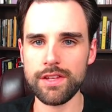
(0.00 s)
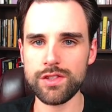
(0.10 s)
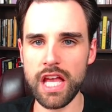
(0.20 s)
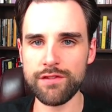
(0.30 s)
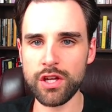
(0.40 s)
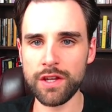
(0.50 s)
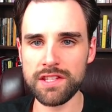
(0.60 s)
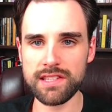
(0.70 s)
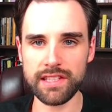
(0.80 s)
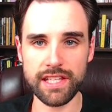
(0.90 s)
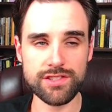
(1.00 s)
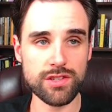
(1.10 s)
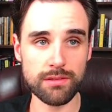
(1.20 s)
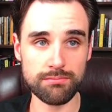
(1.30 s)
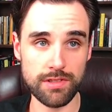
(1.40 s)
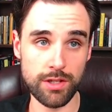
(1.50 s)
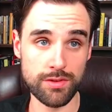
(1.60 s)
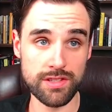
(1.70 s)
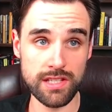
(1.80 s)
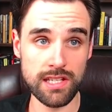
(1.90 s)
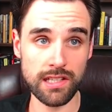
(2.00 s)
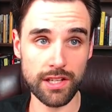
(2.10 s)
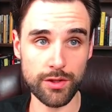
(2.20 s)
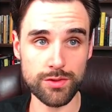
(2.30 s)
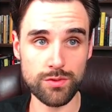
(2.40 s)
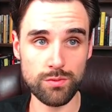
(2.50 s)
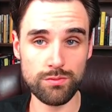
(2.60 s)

So yeah, if you go down this list, you can, you know, see a lot of those,